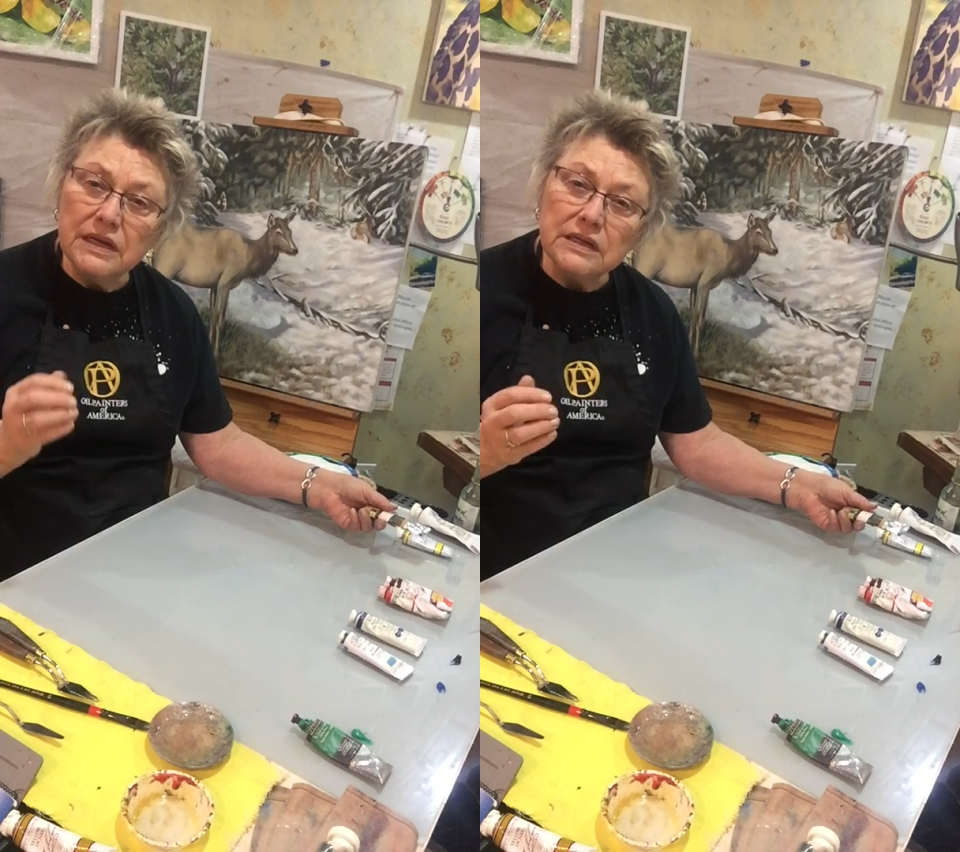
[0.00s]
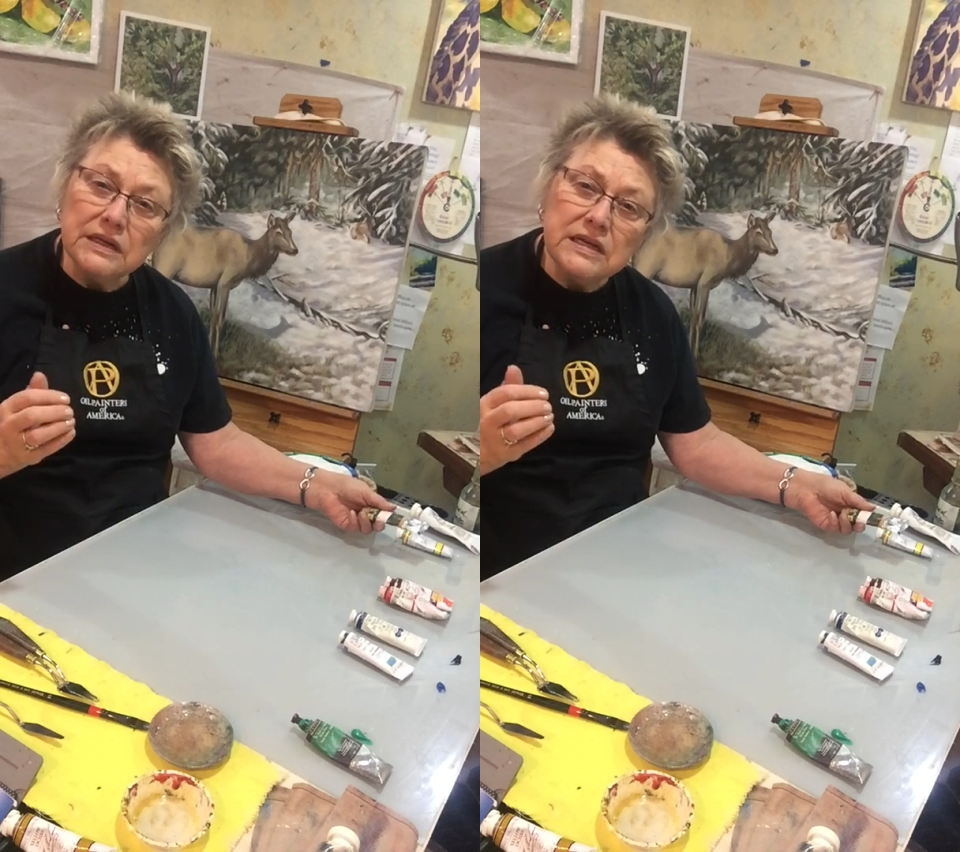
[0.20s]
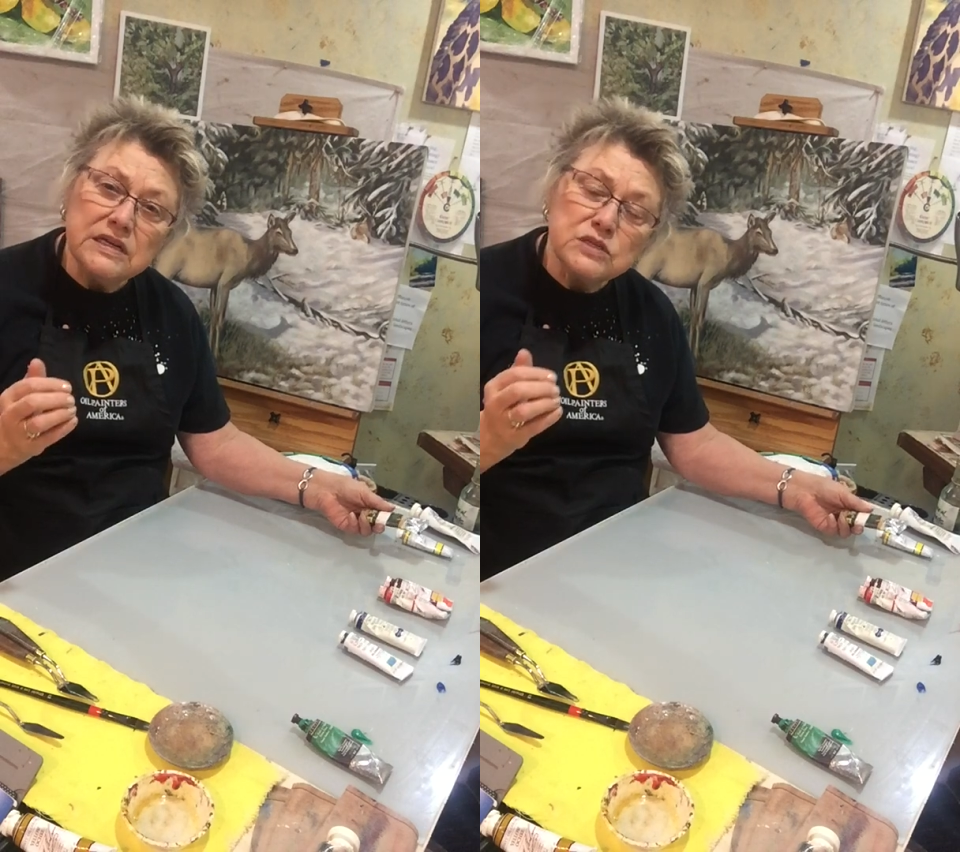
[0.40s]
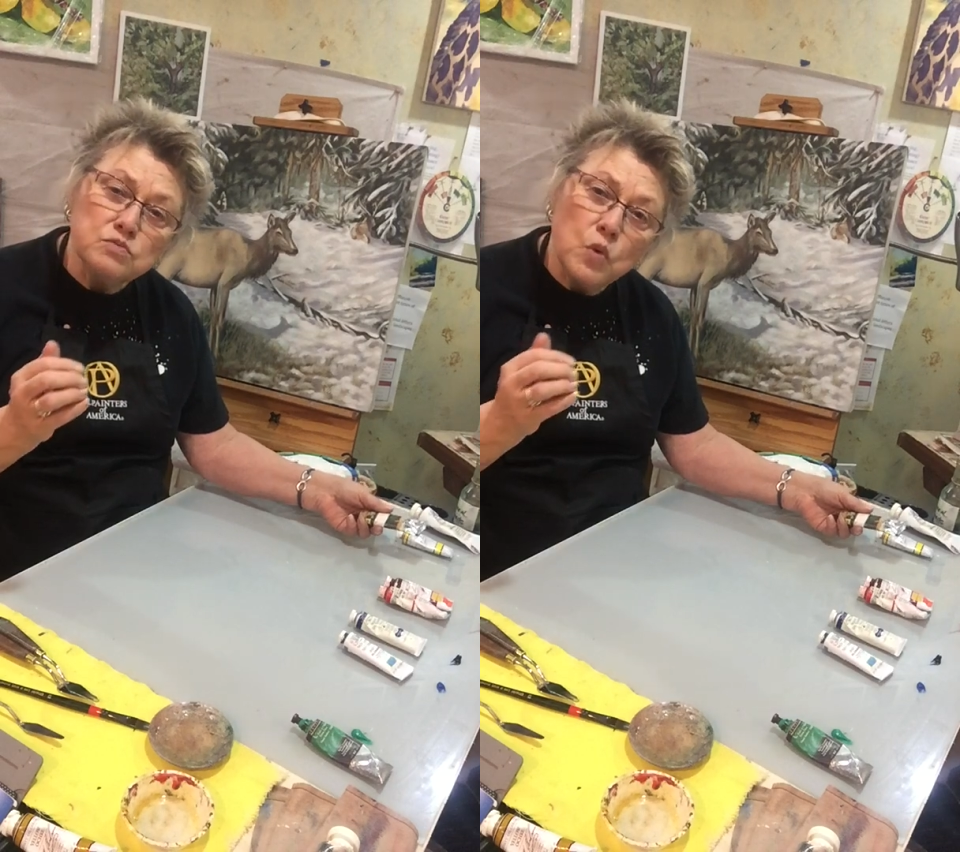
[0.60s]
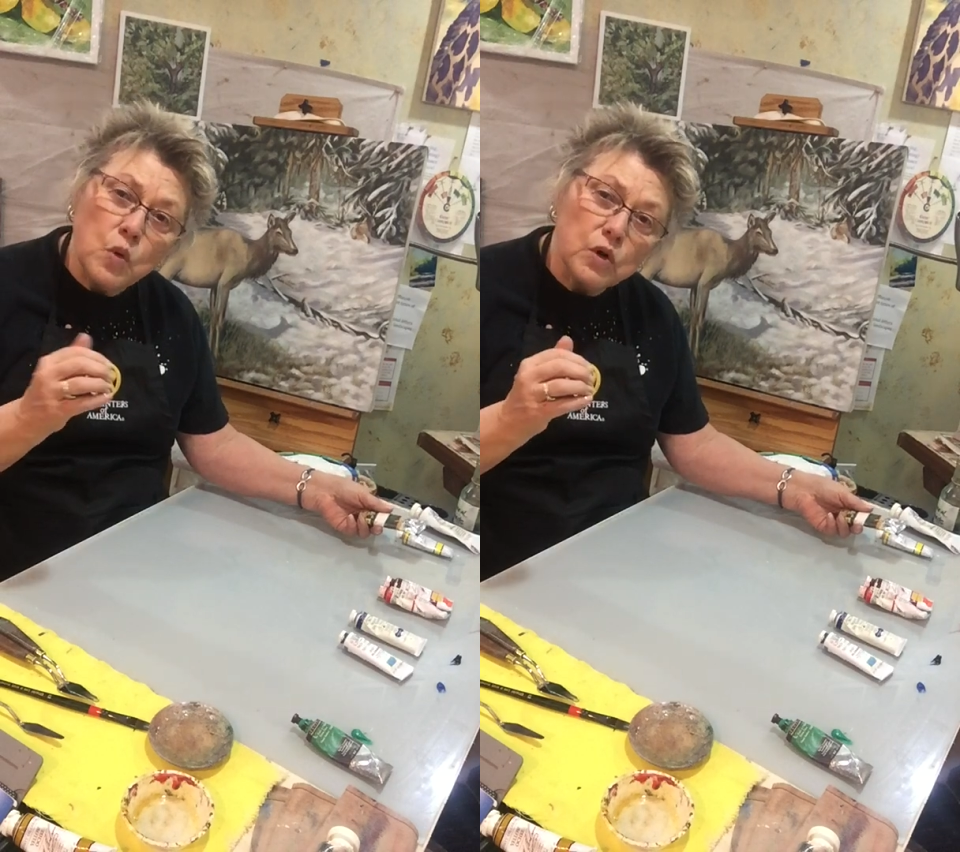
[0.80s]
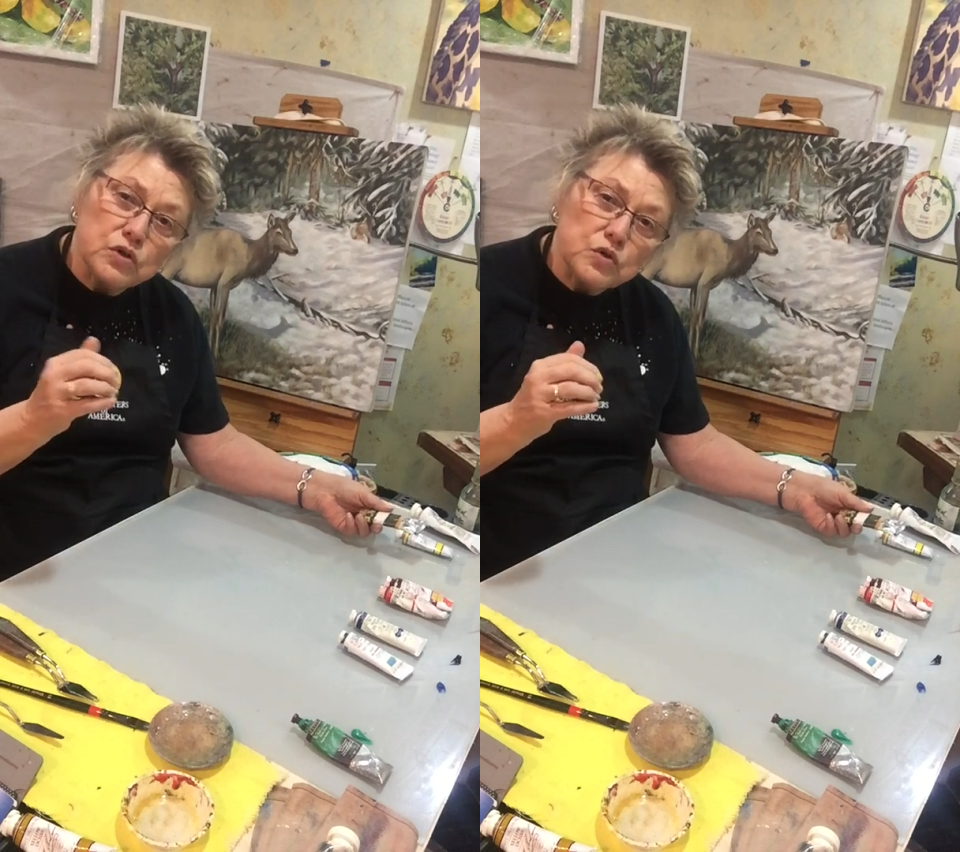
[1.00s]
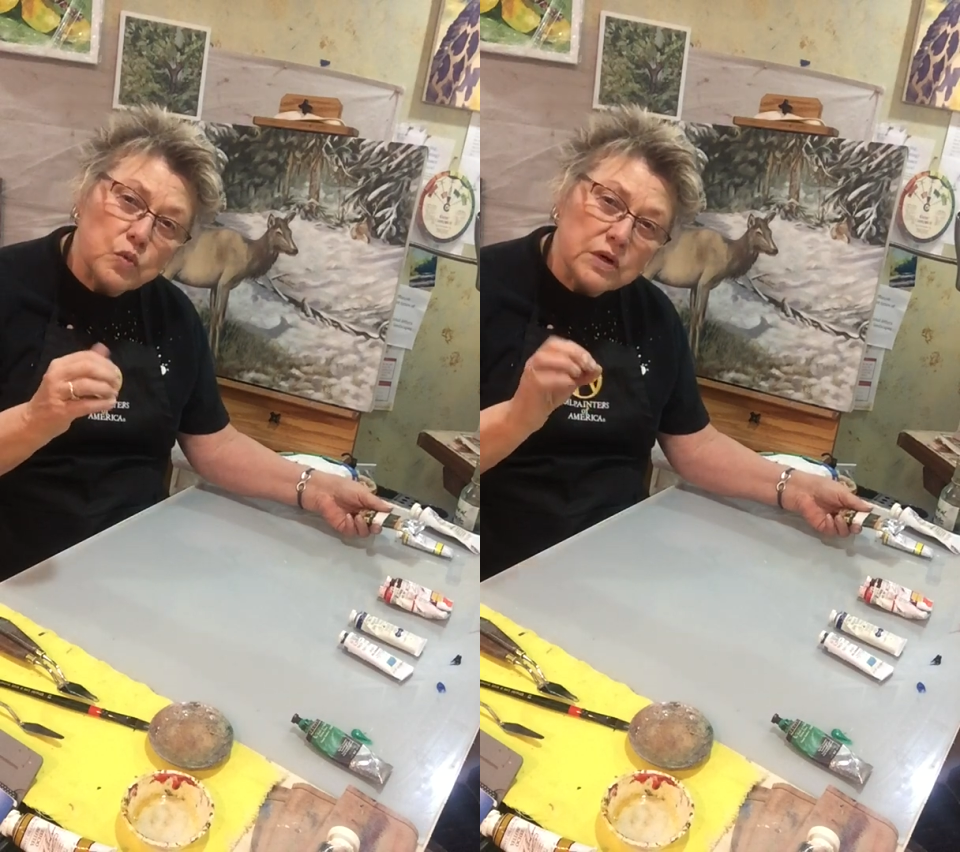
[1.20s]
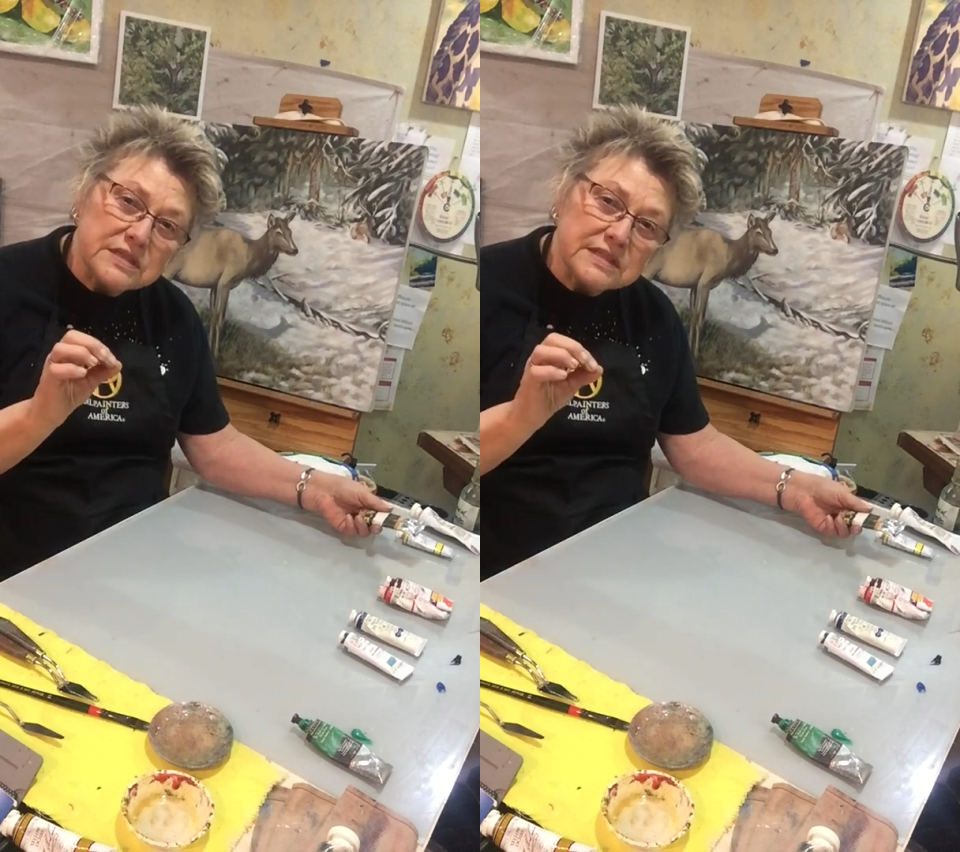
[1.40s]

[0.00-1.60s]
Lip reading: It leans more toward,